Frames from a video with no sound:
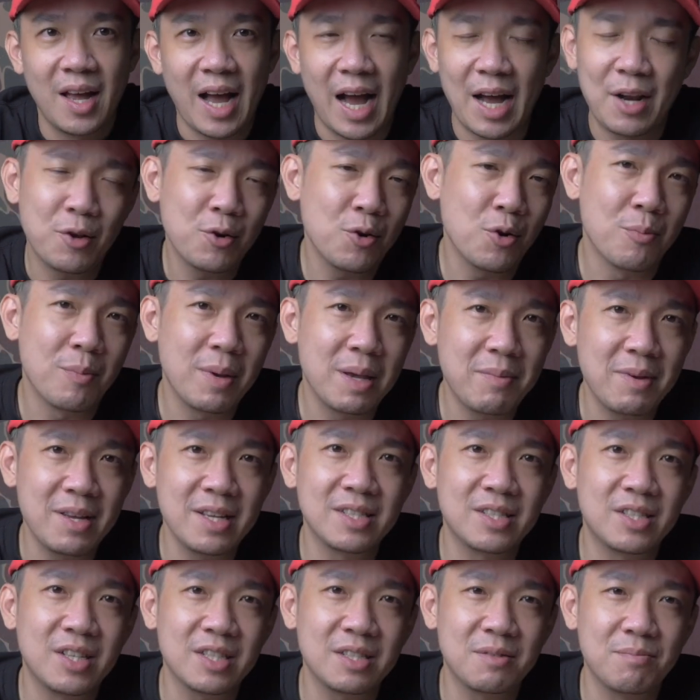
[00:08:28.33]
I don't know, maybe
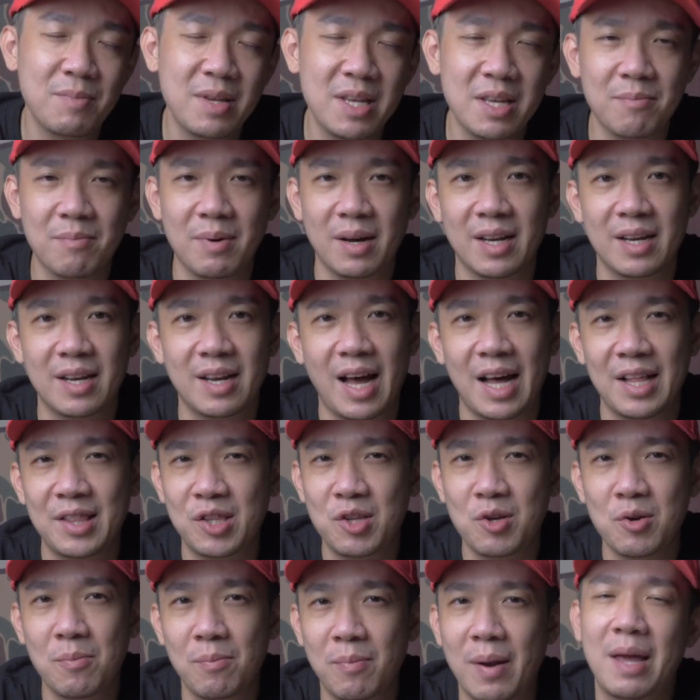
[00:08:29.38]
it's just me, but
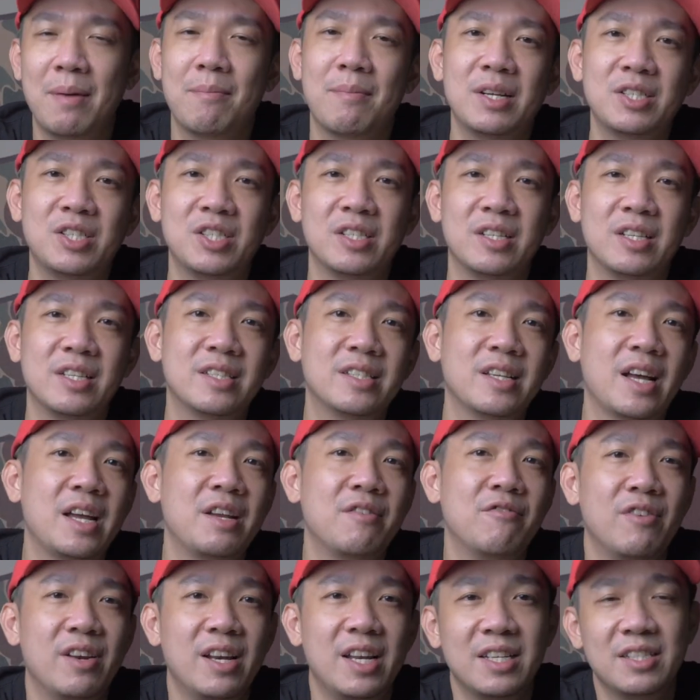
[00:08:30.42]
until Blackmagic
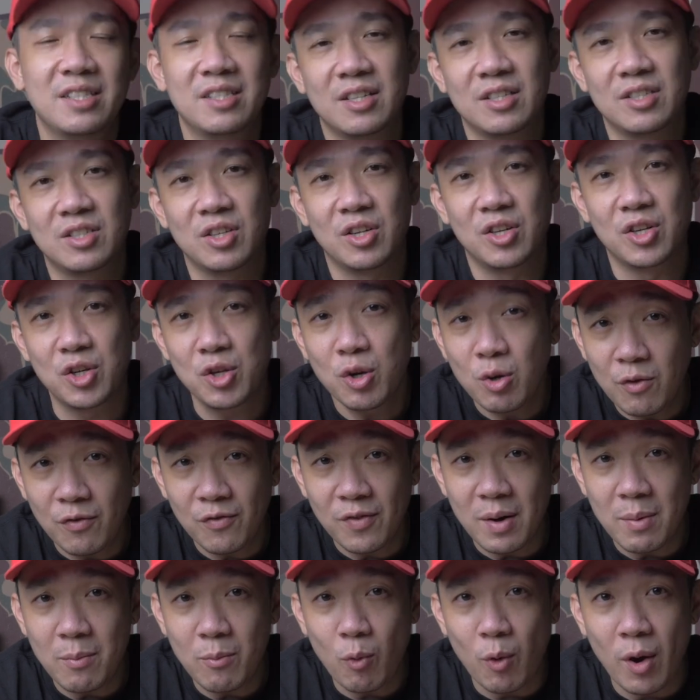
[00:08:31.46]
Design releases a new
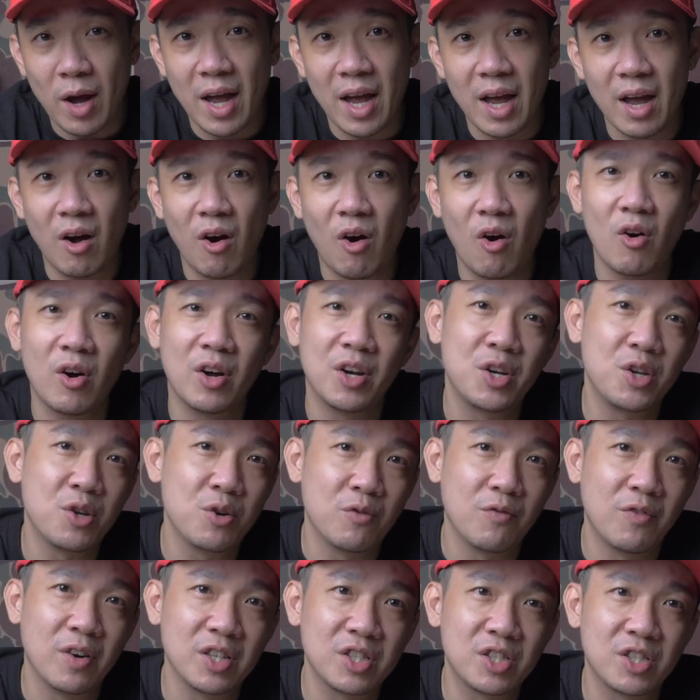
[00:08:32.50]
firmware or a new
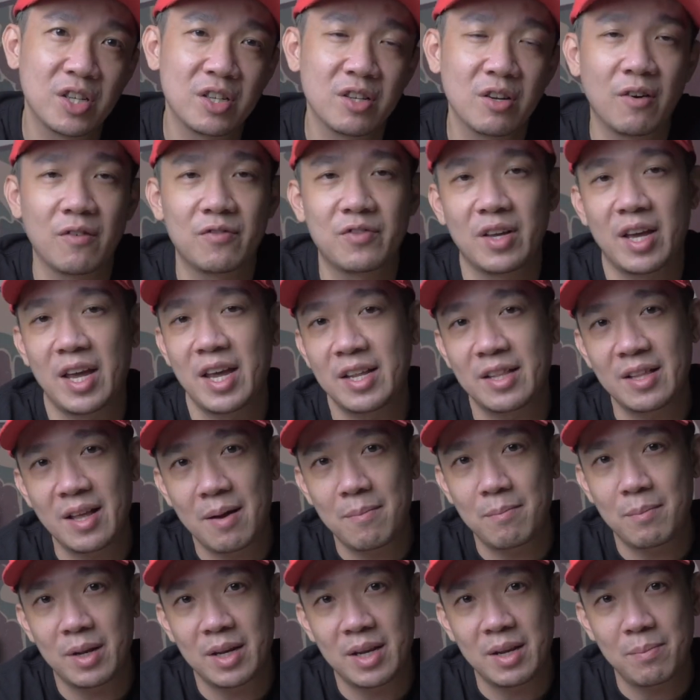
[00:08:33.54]
version of the
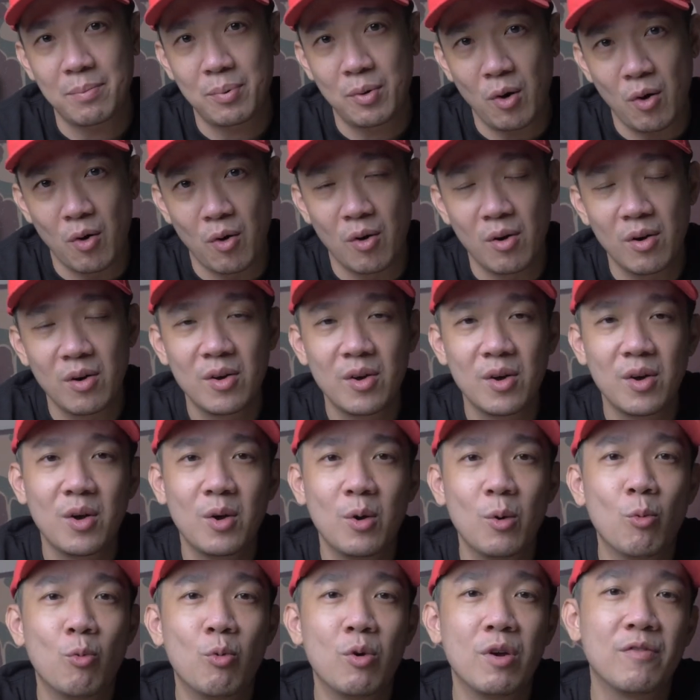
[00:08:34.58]
ATEM Mini Pro
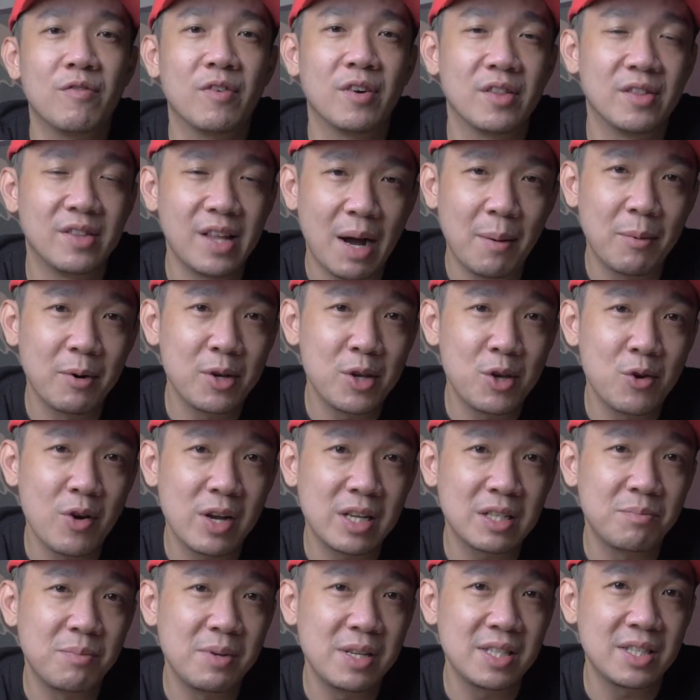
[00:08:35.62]
with a double
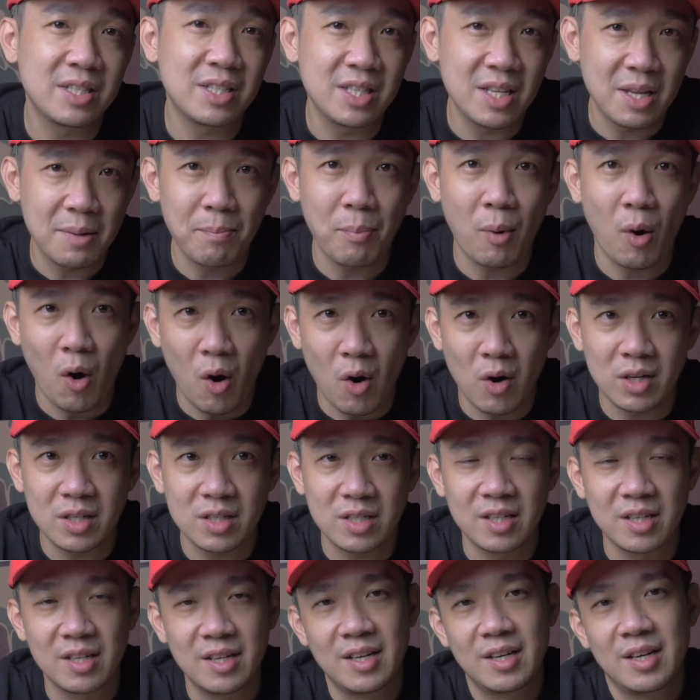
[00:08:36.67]
USB-C port,